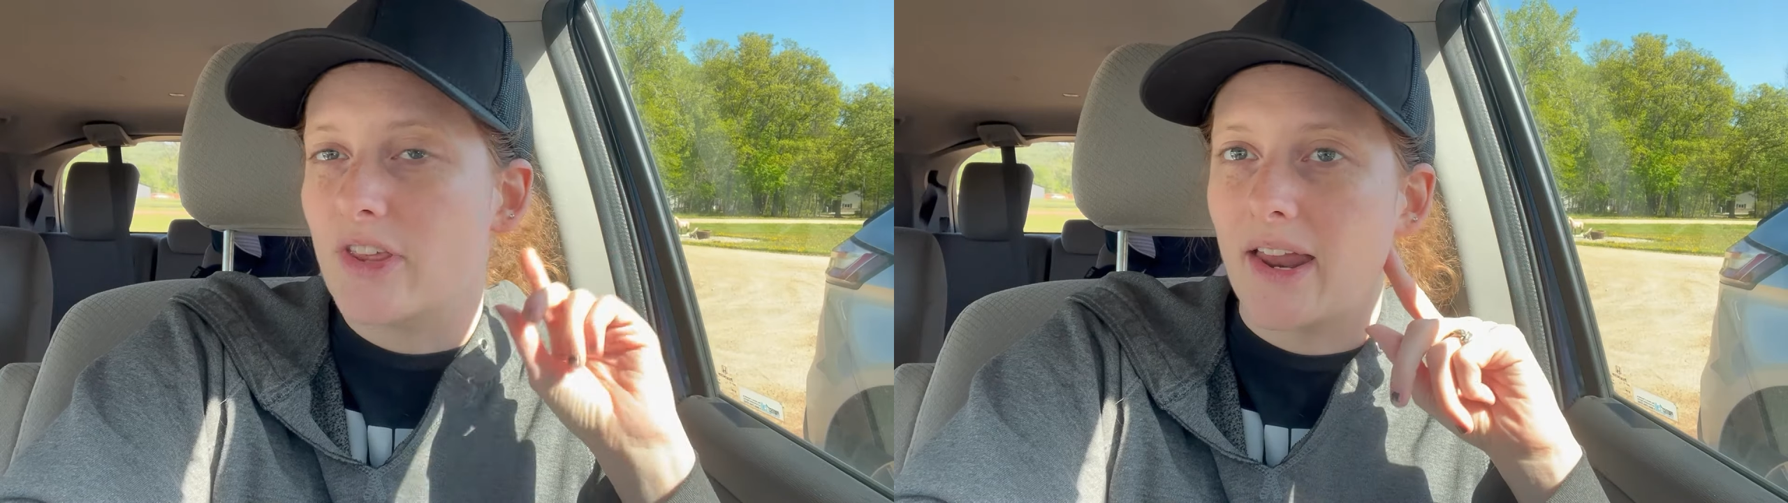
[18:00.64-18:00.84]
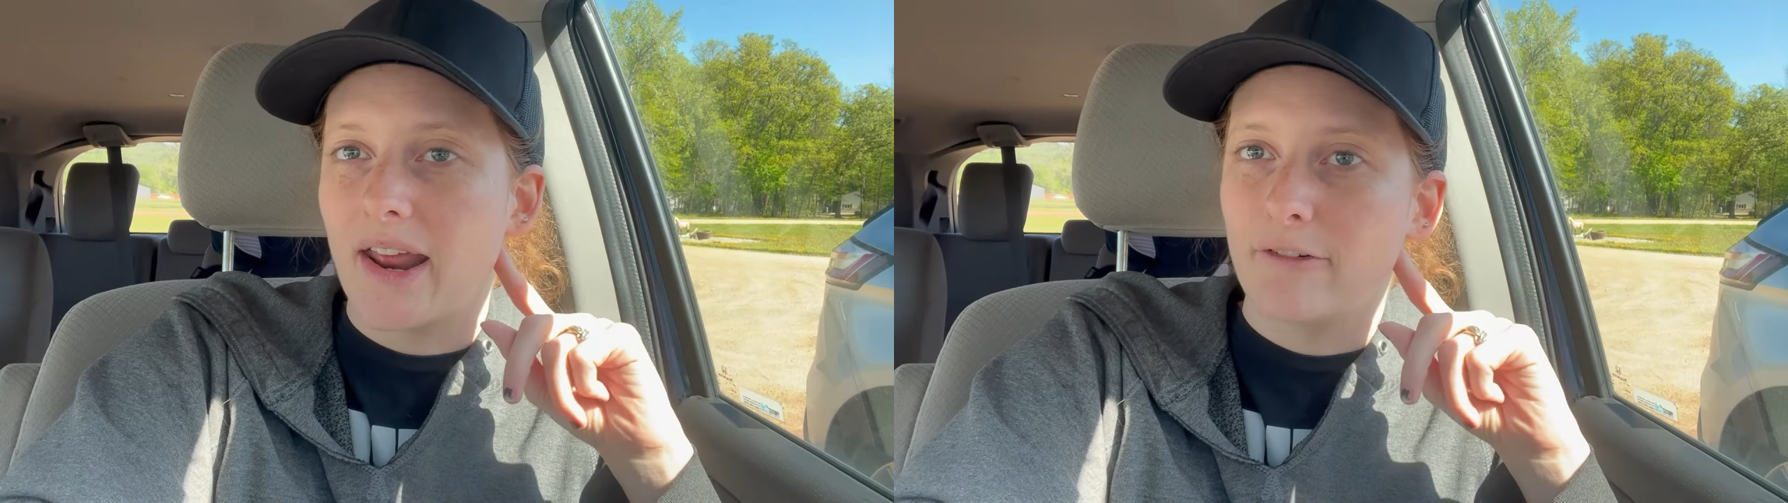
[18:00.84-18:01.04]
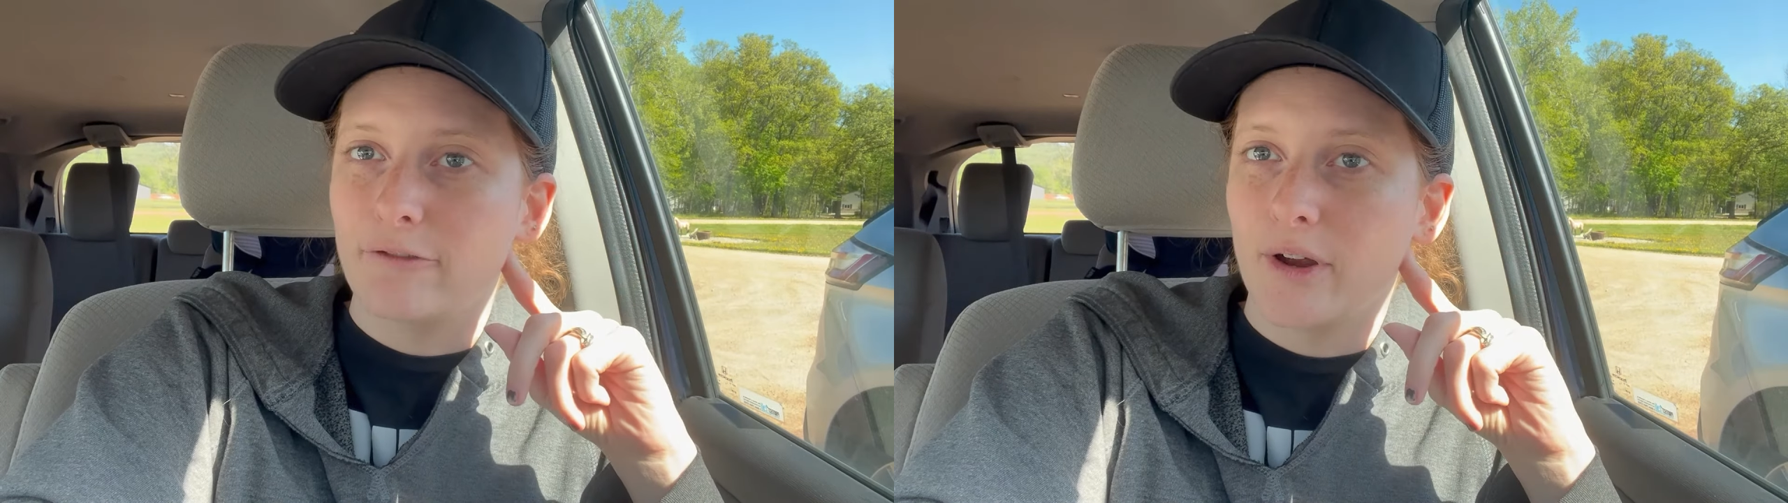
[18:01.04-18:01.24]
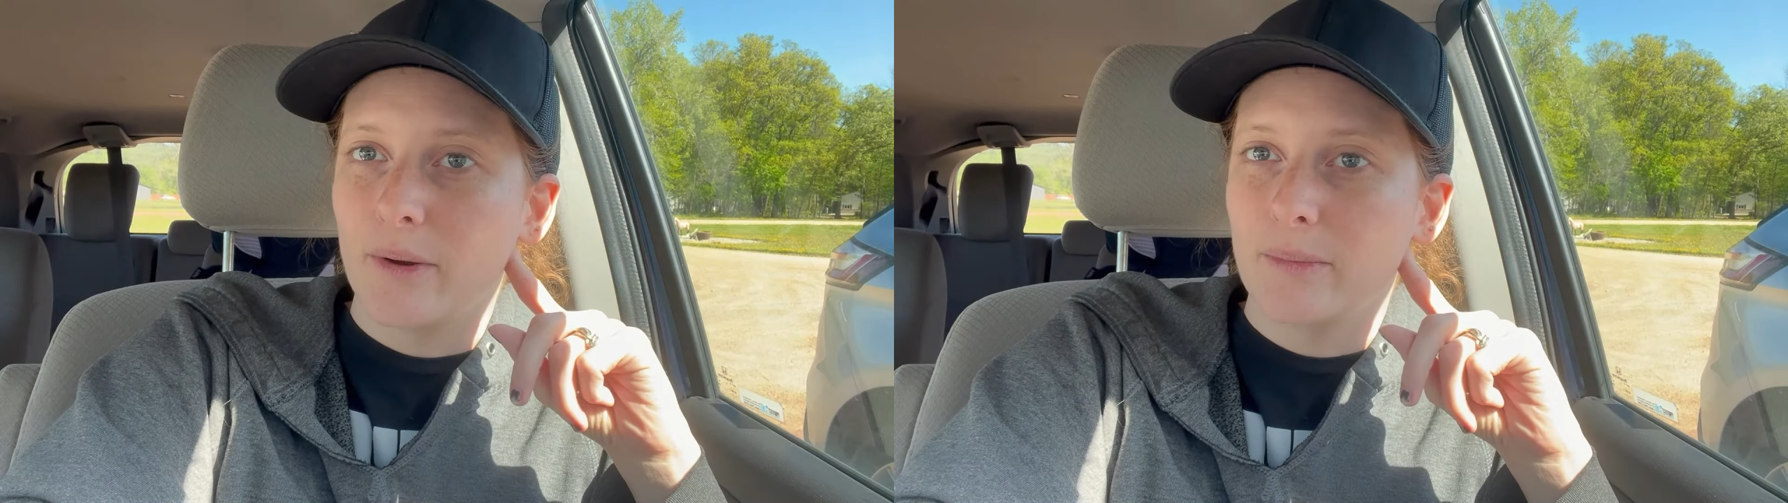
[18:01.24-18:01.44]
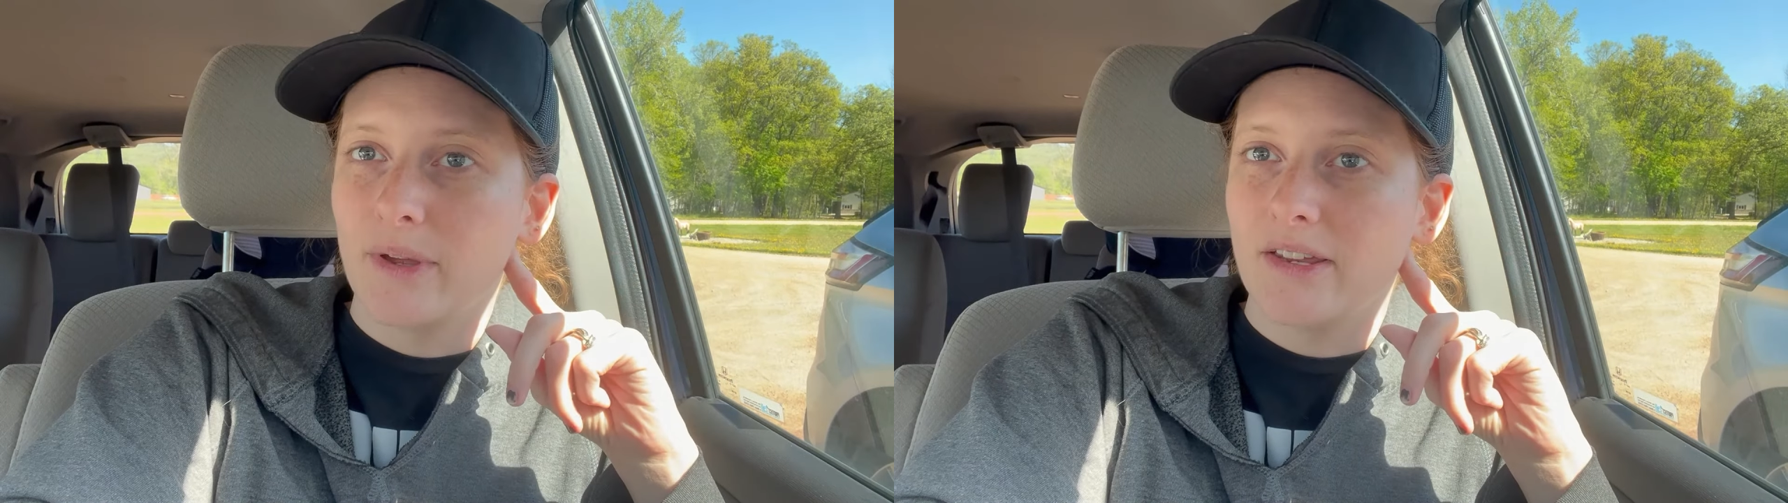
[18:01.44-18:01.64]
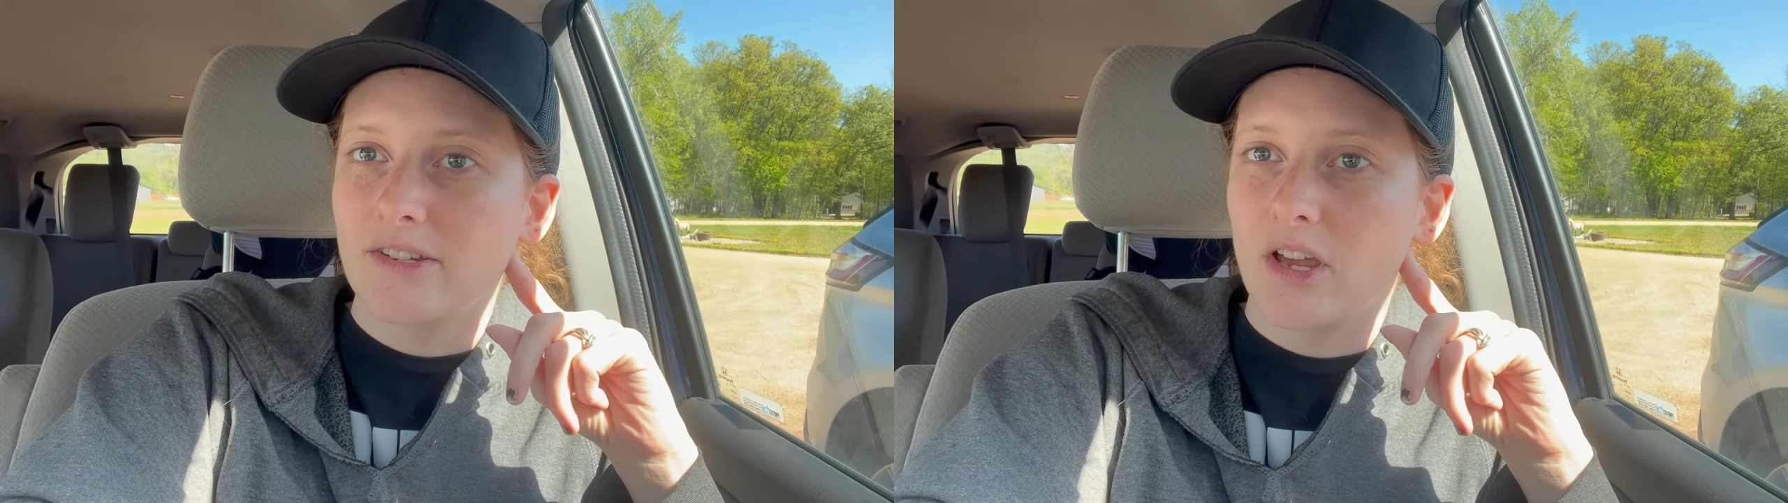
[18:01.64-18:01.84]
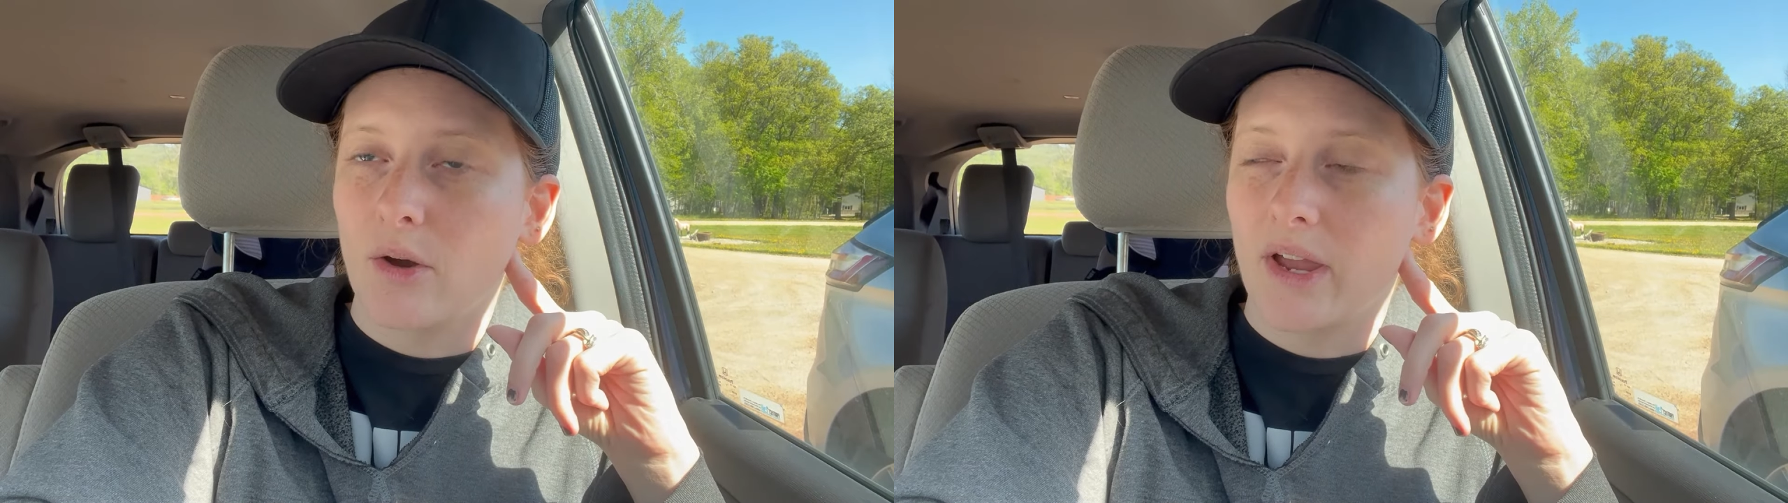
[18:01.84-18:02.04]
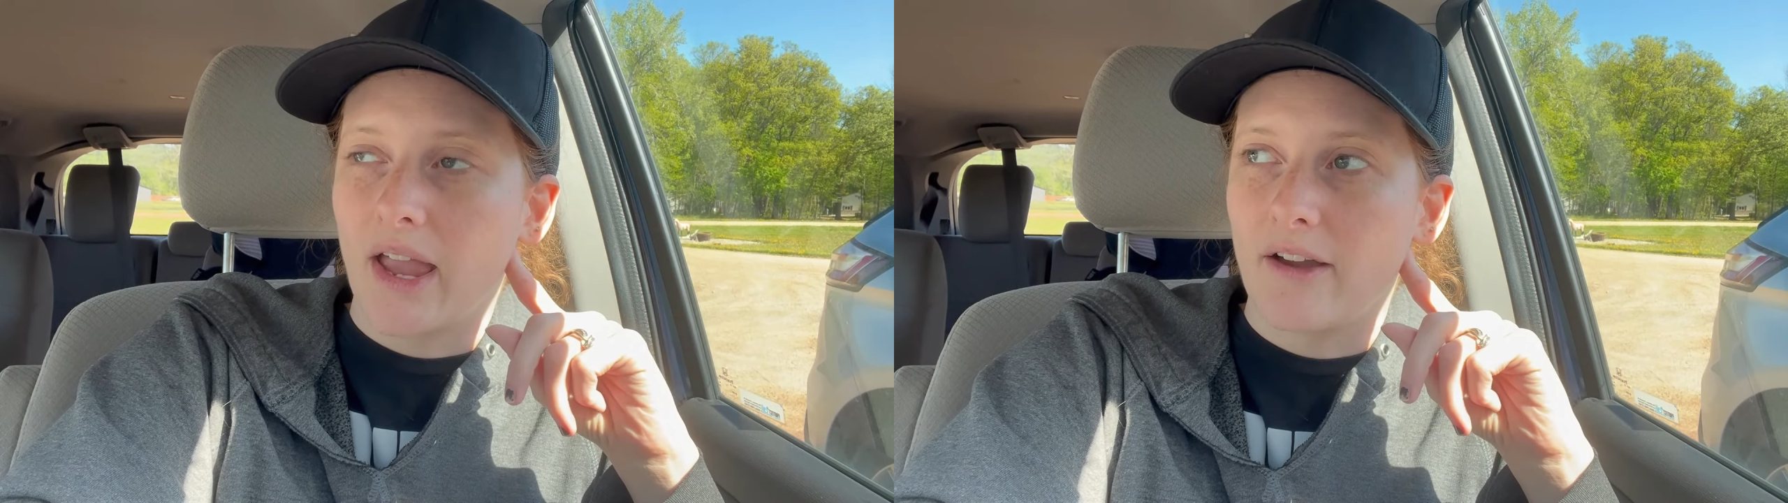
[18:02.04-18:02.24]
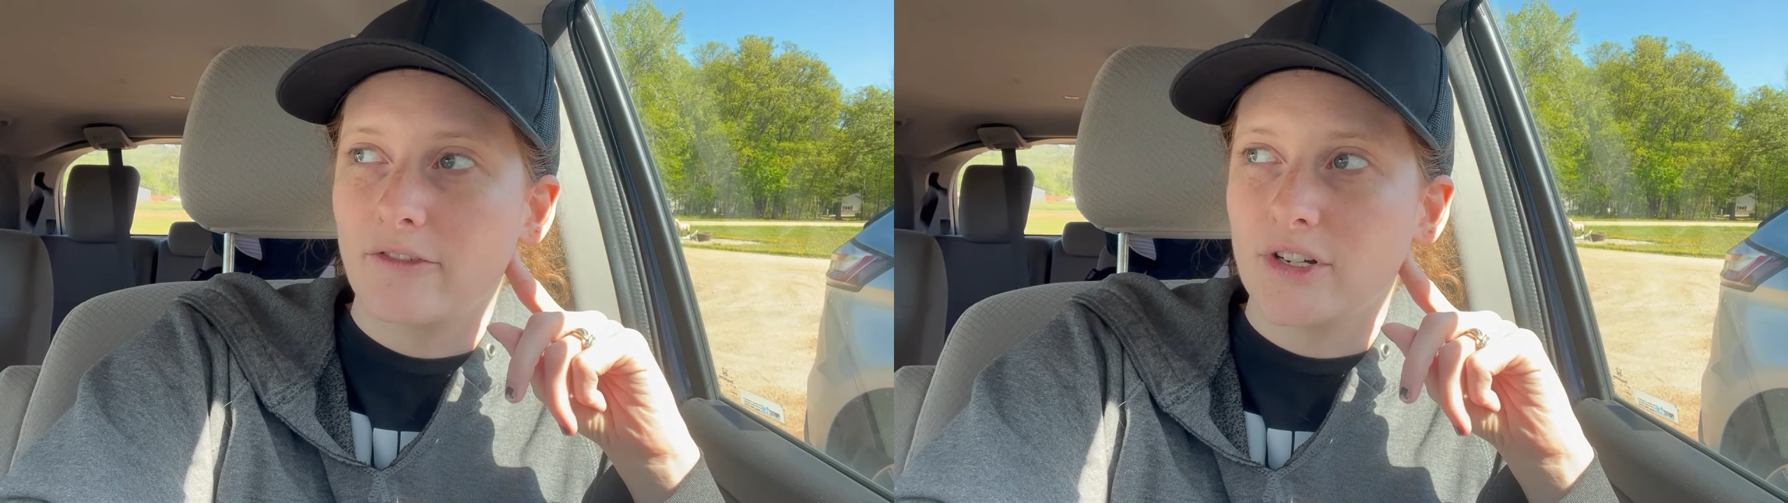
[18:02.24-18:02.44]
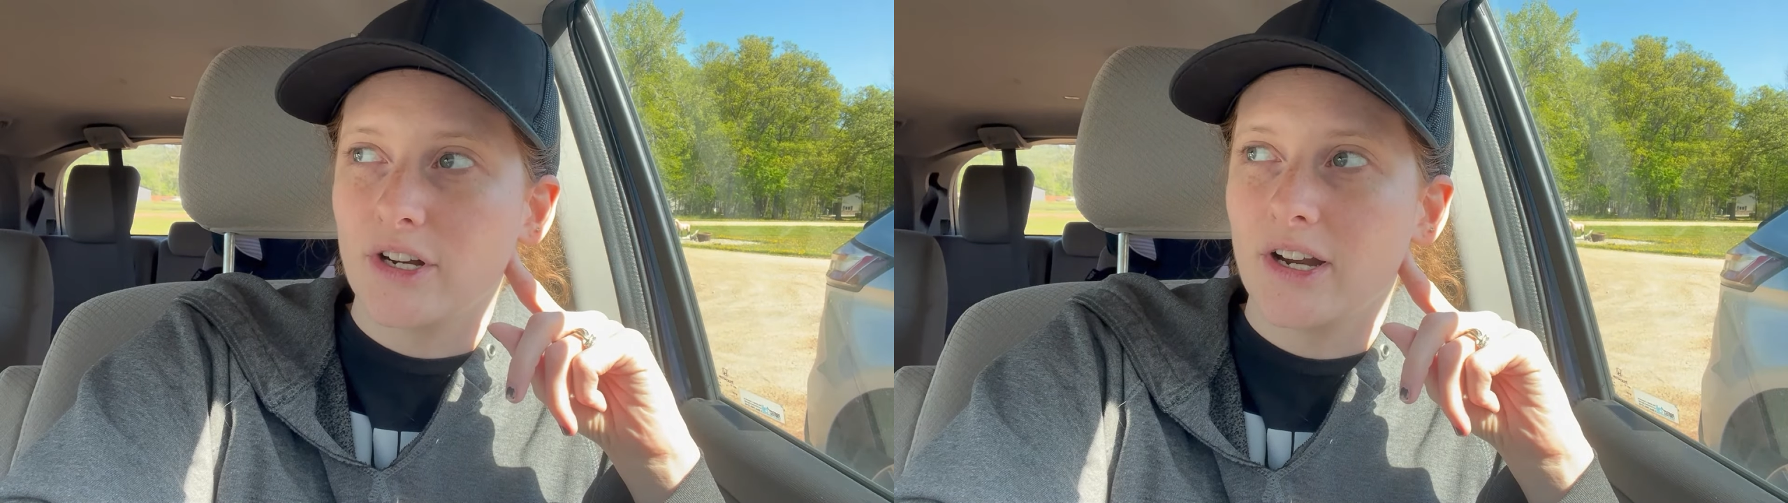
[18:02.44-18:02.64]
that Ephraim is going
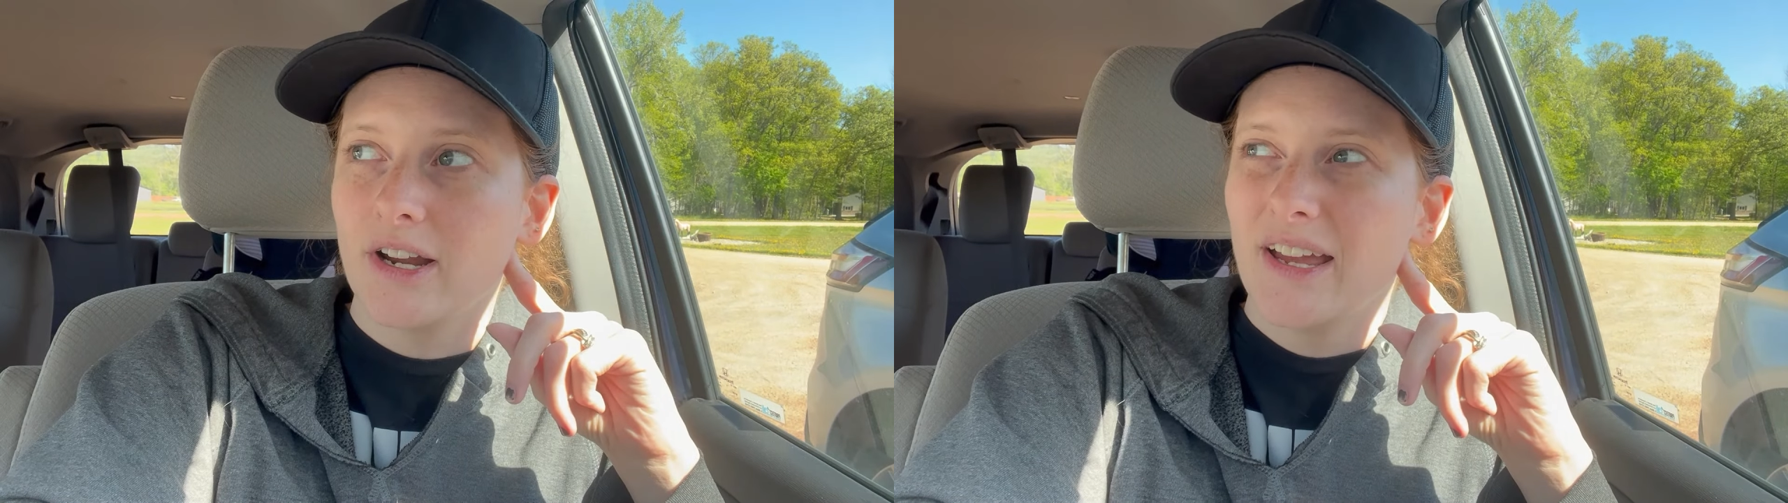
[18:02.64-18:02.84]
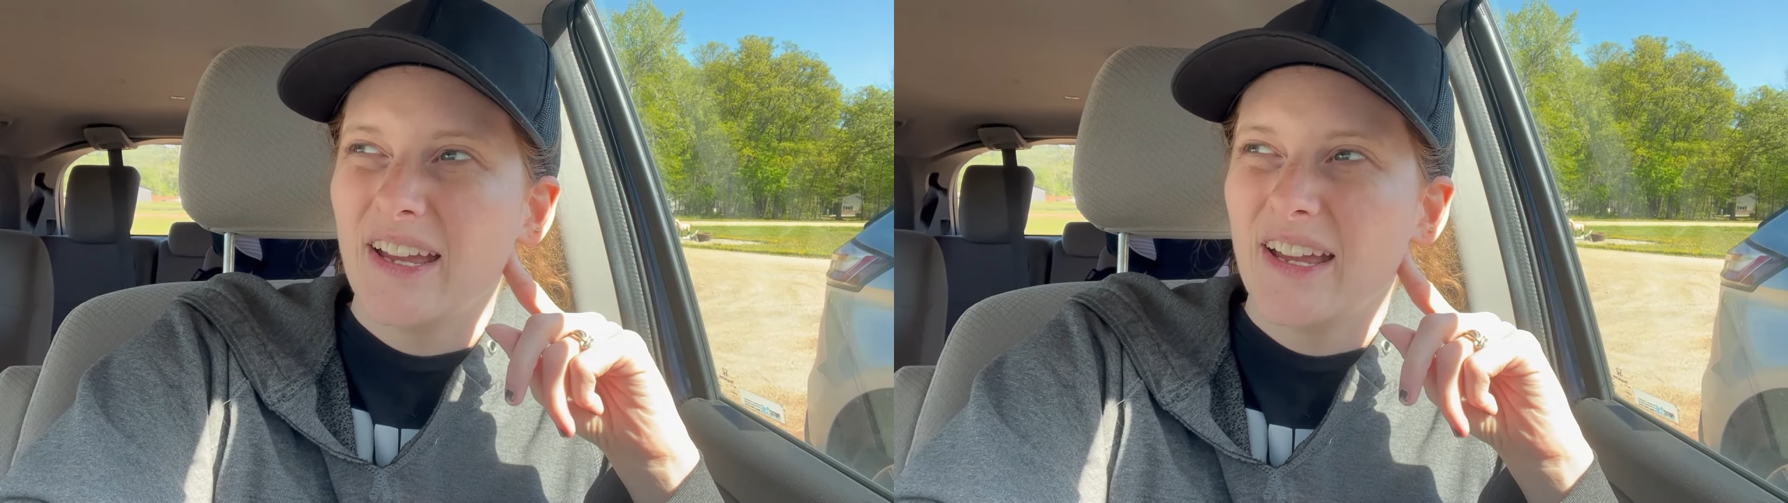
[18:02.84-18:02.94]
after